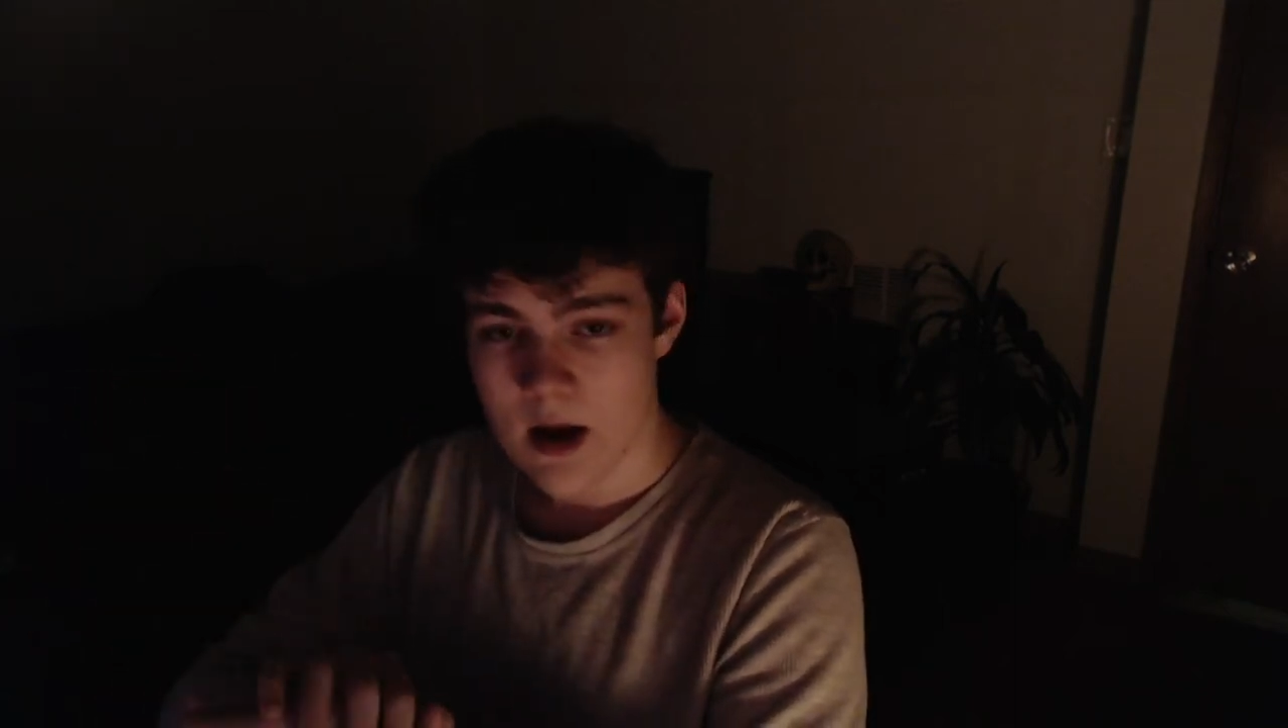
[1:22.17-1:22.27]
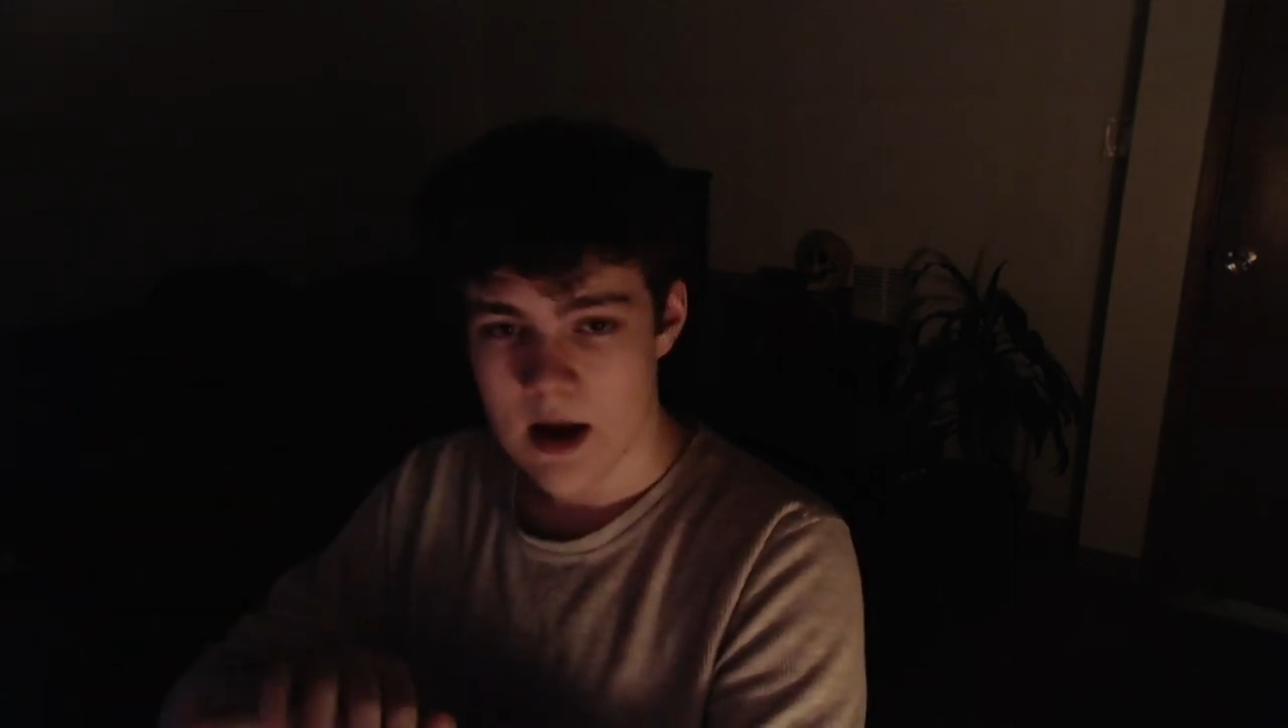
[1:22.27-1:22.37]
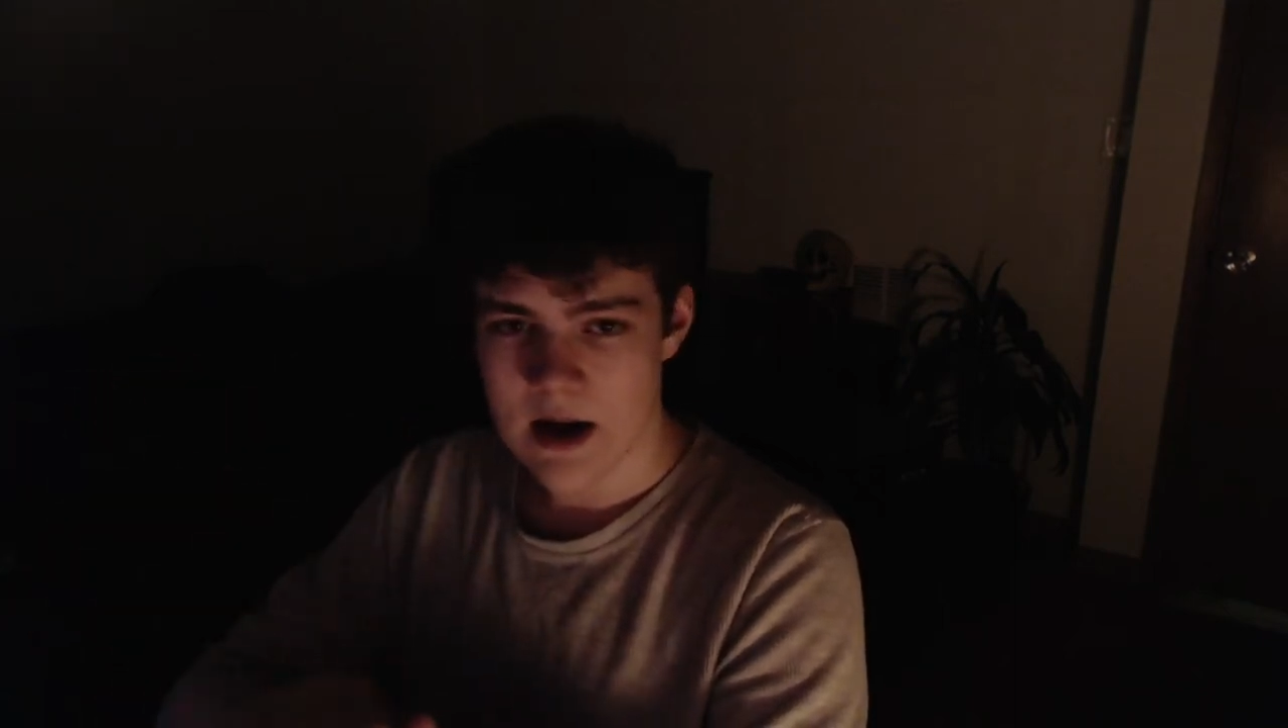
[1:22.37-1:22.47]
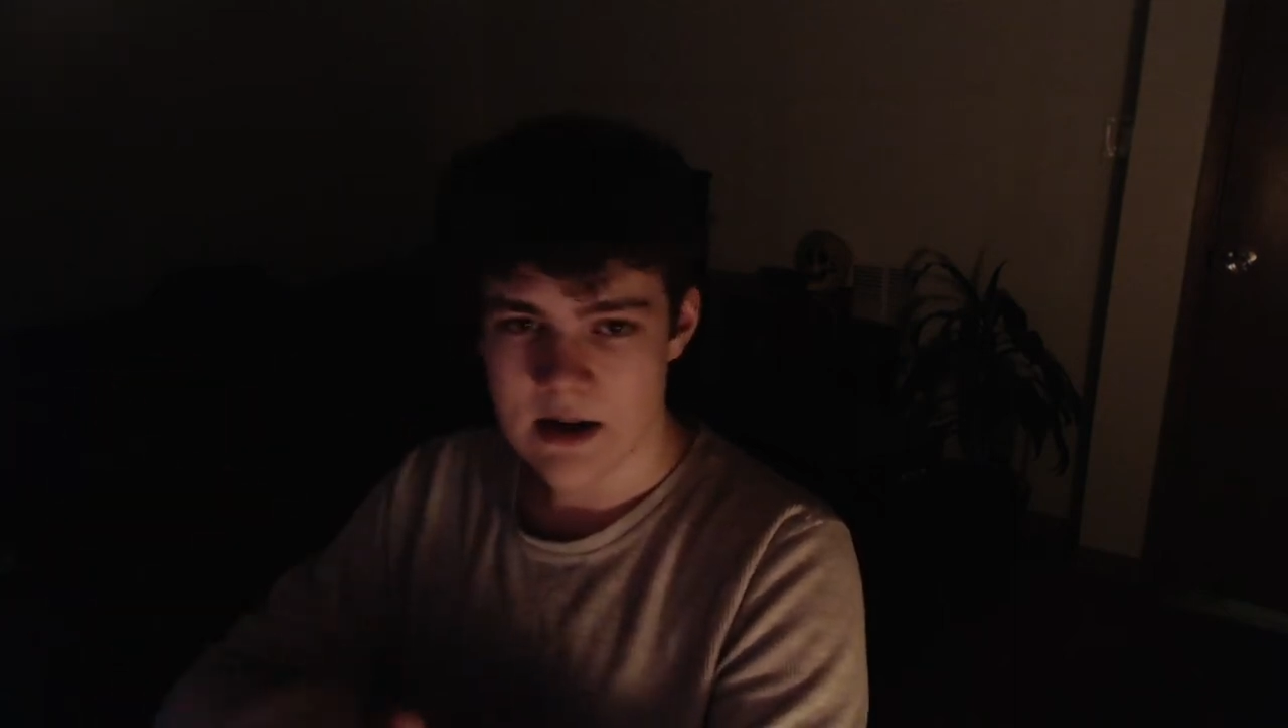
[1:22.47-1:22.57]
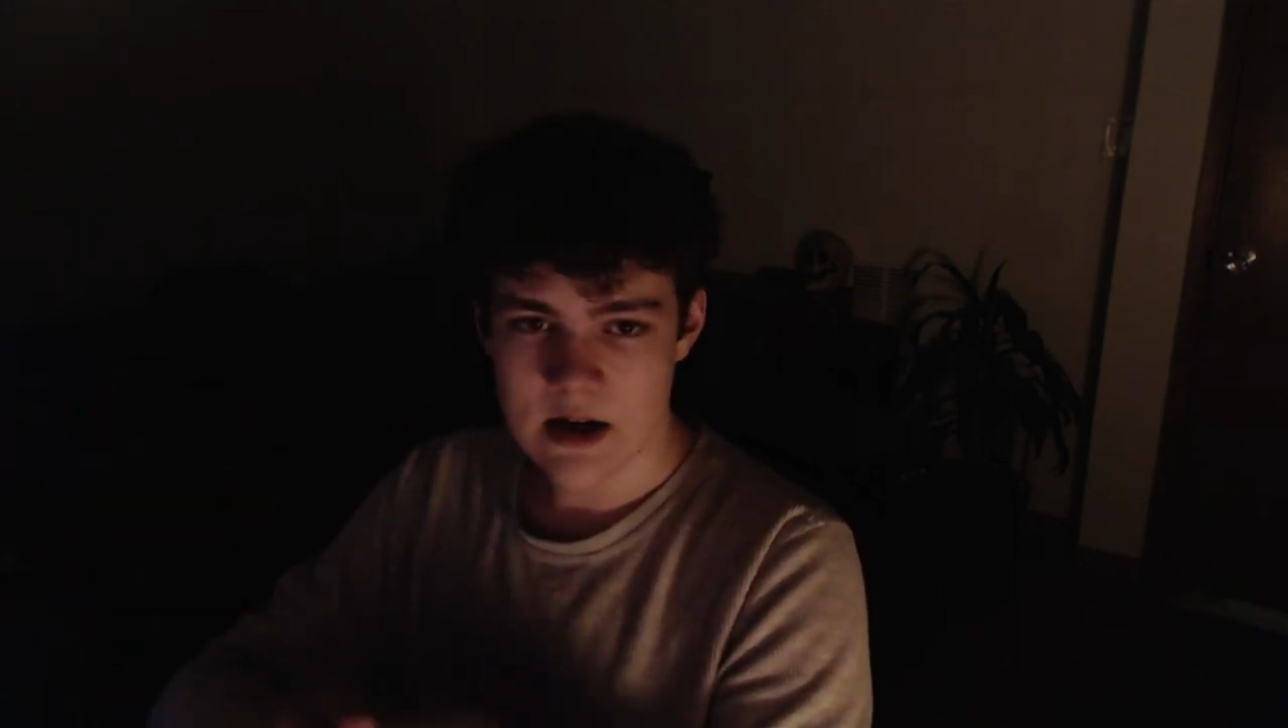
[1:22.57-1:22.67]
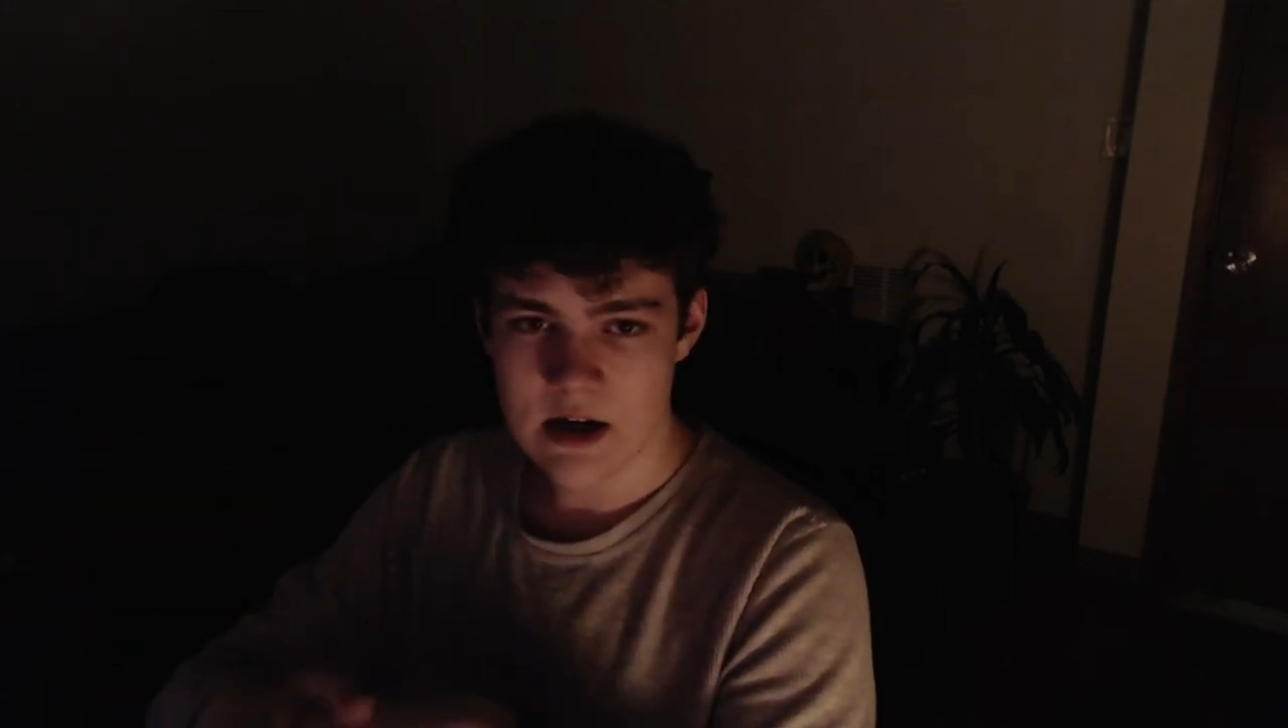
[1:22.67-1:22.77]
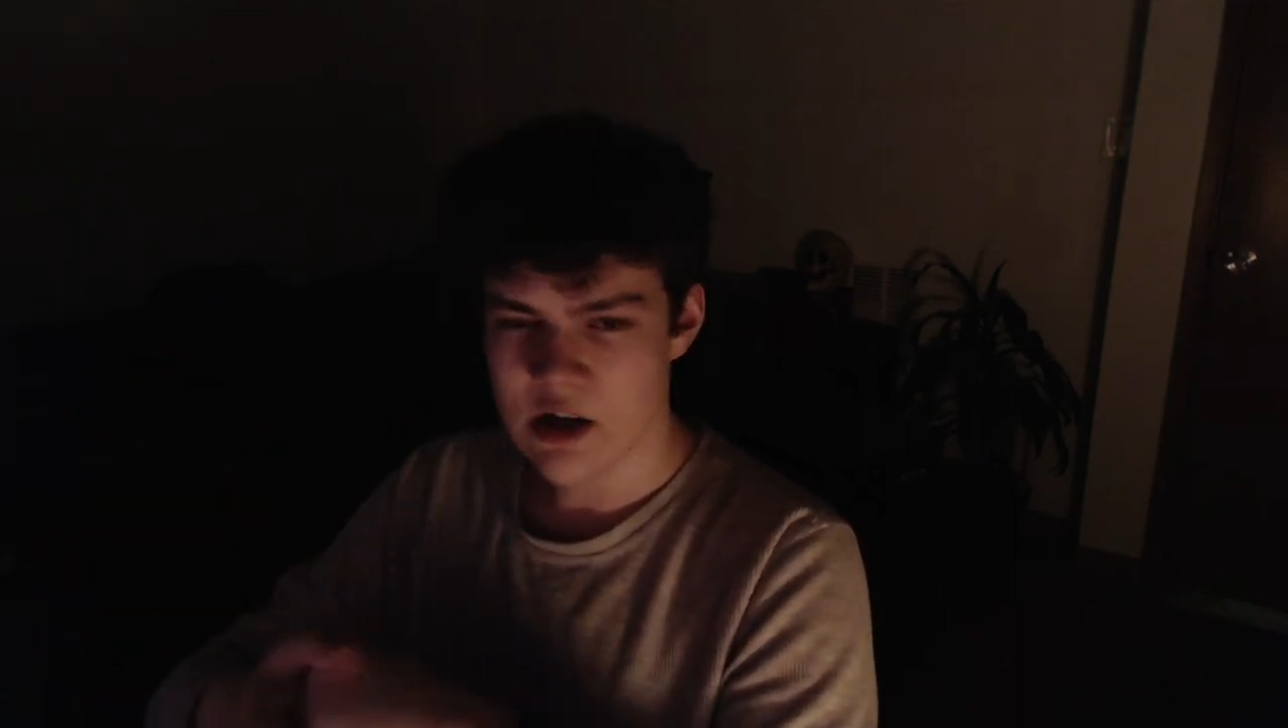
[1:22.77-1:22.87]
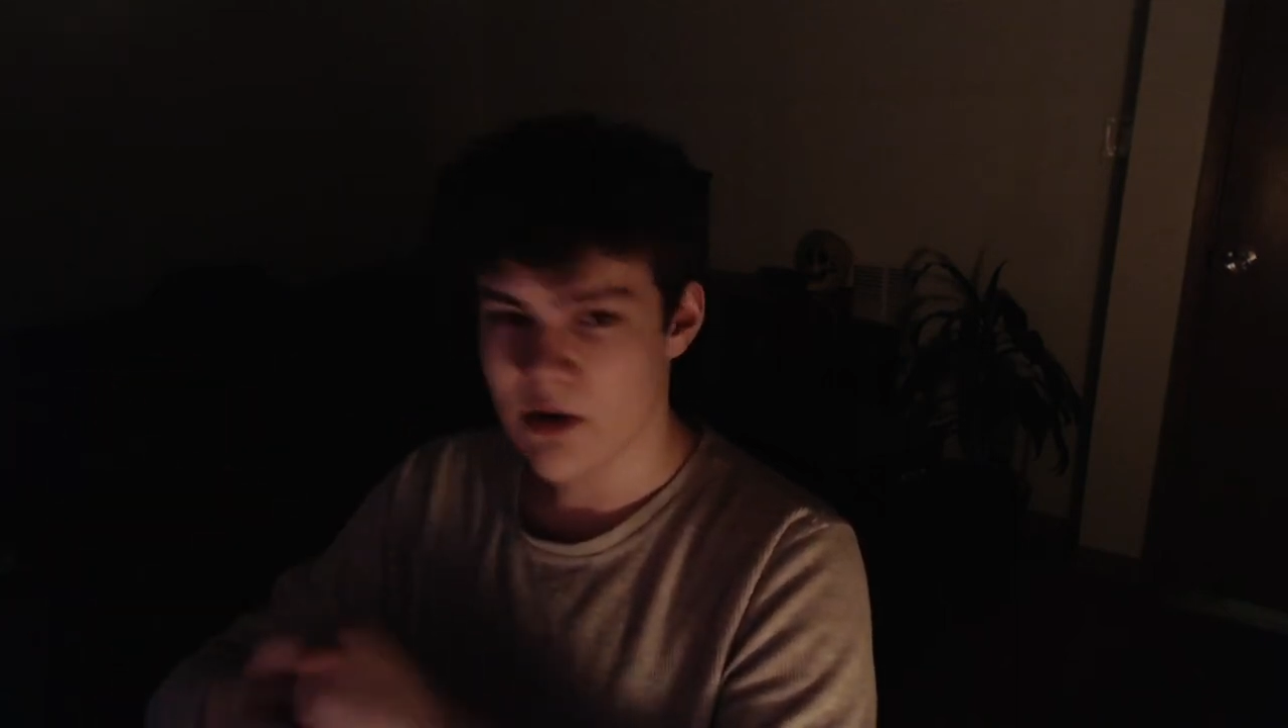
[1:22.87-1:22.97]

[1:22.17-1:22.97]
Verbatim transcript: And, uh, you know,